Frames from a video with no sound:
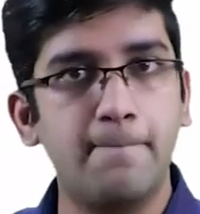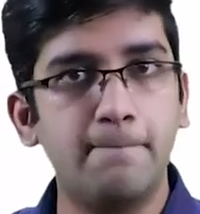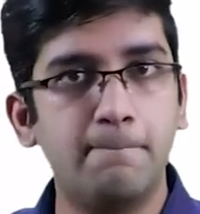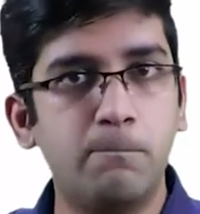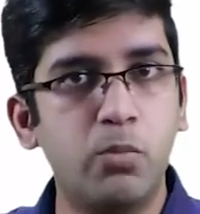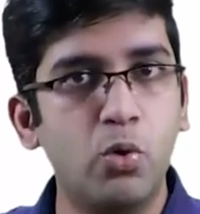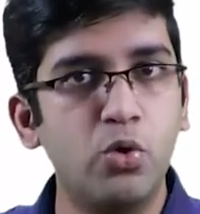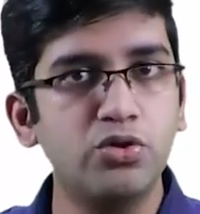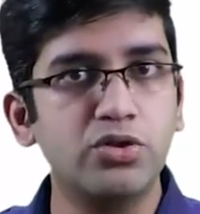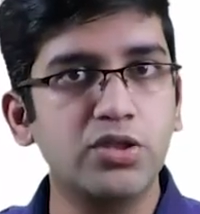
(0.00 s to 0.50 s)

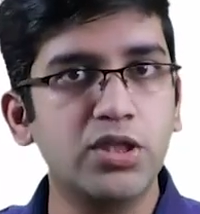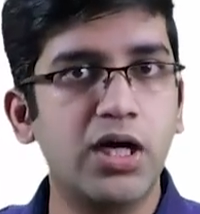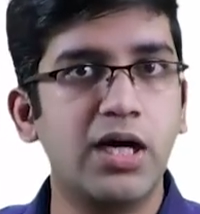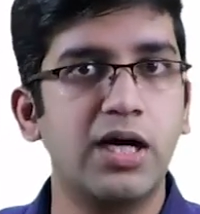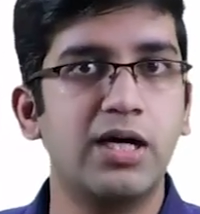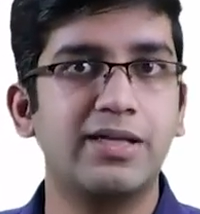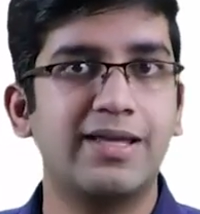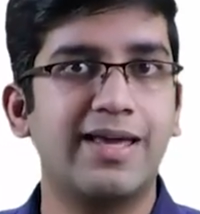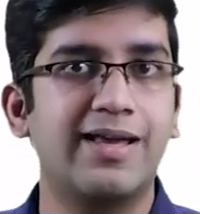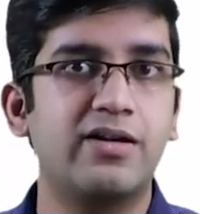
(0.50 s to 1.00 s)
Both
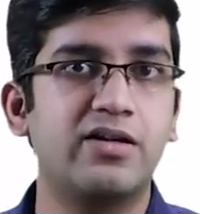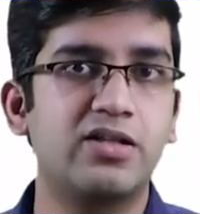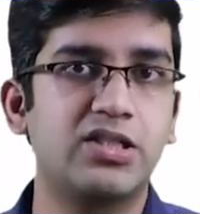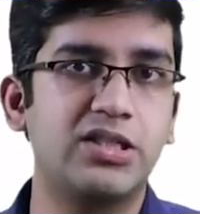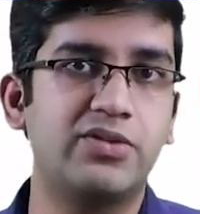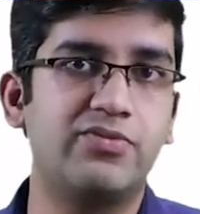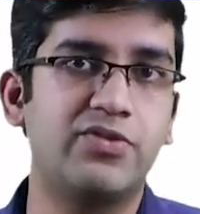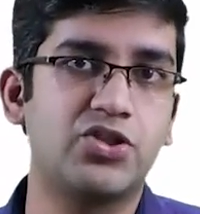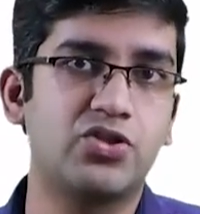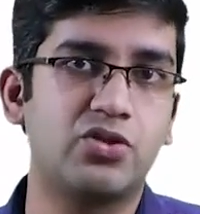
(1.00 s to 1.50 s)
are
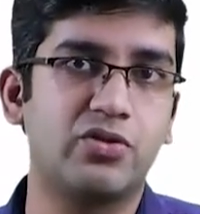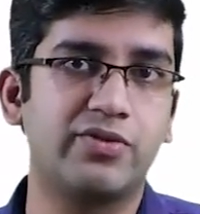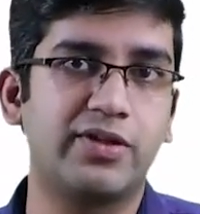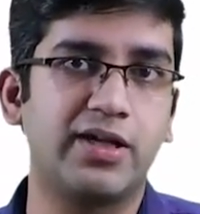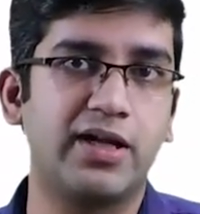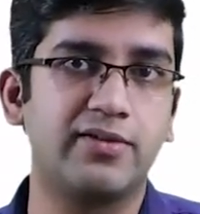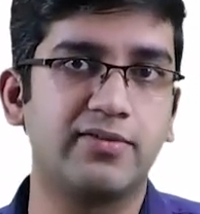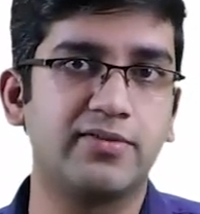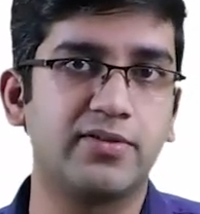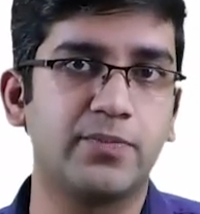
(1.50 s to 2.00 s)
characteristic feature of a
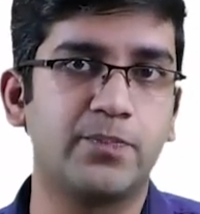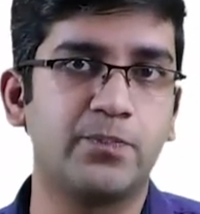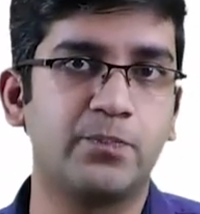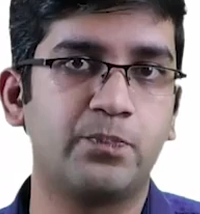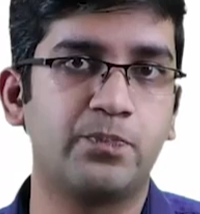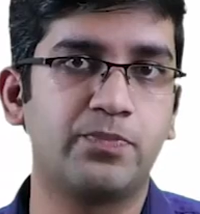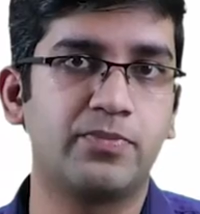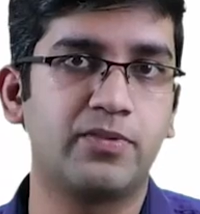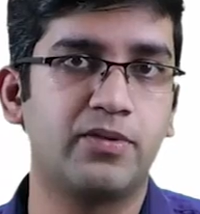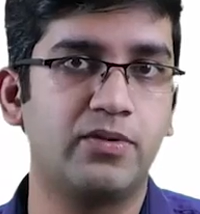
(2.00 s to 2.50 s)
cancer.
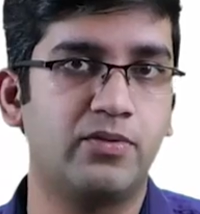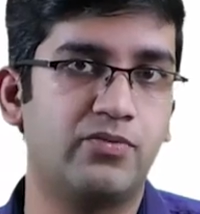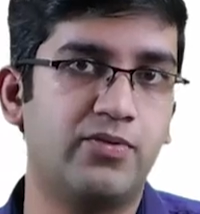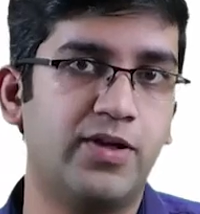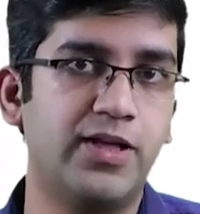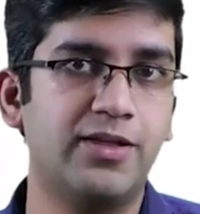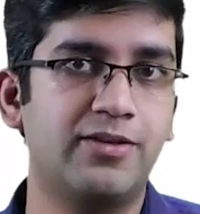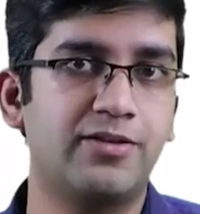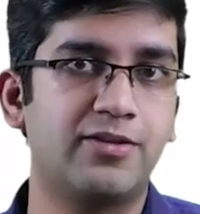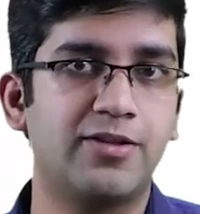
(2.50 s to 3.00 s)

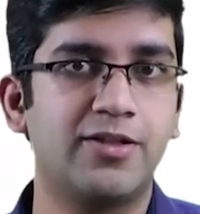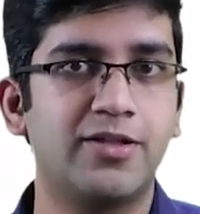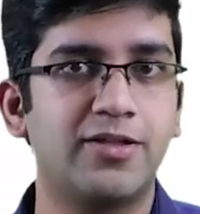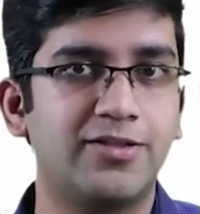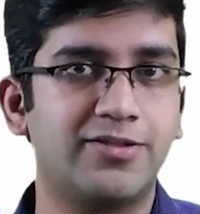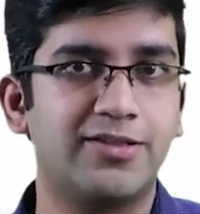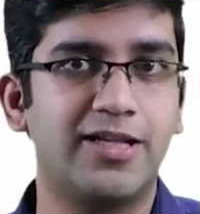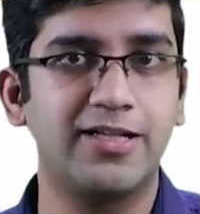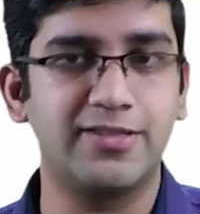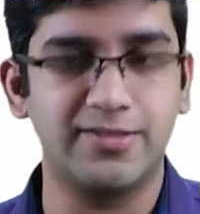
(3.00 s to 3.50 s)
Fine?
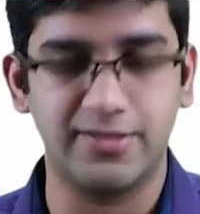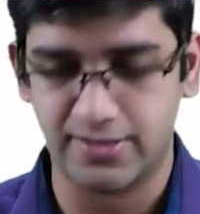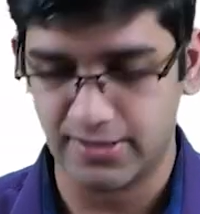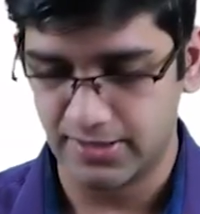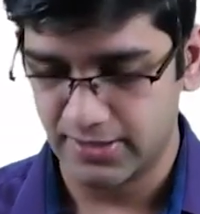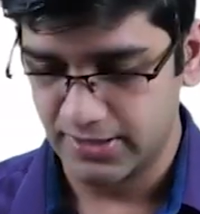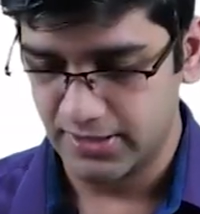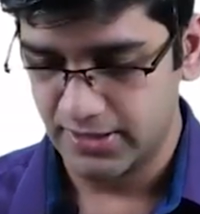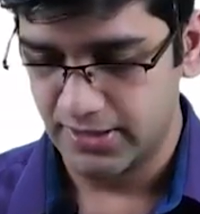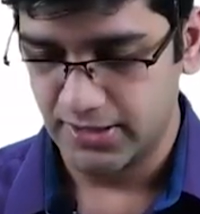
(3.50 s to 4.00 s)
That's it.
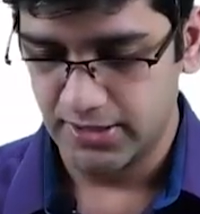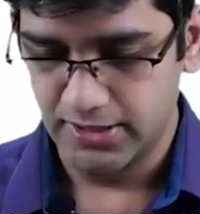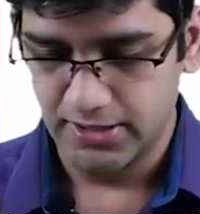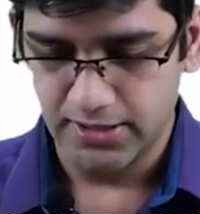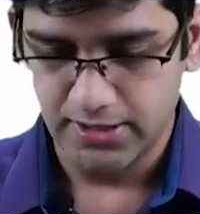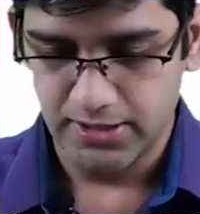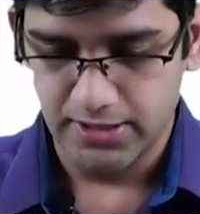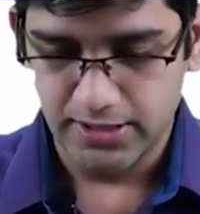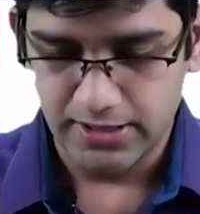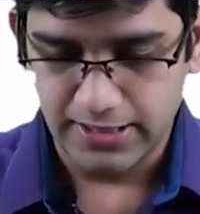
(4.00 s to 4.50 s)

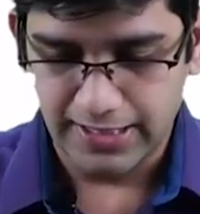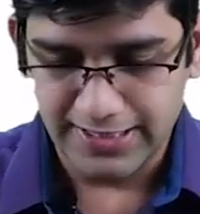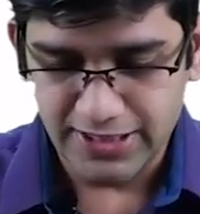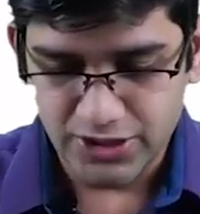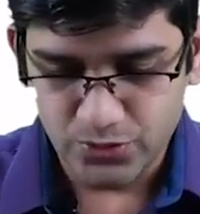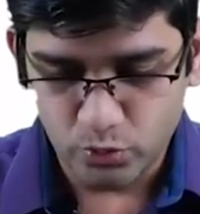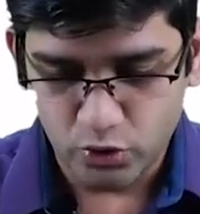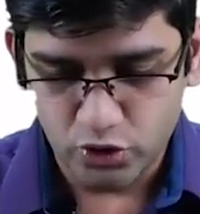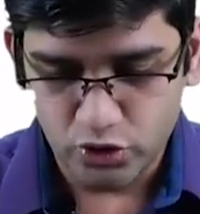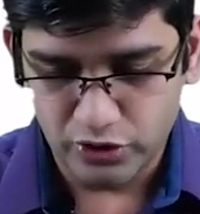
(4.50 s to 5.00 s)
I
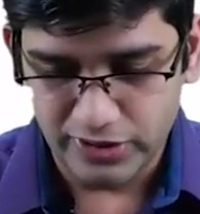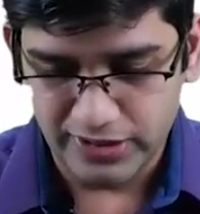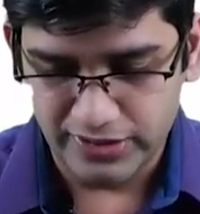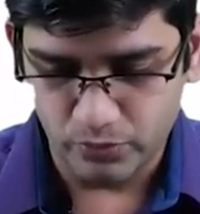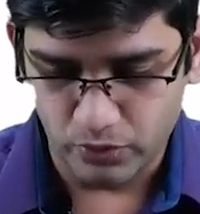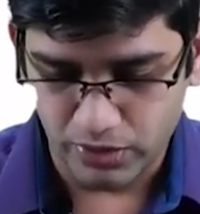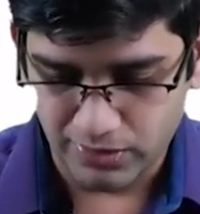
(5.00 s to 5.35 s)
just want to write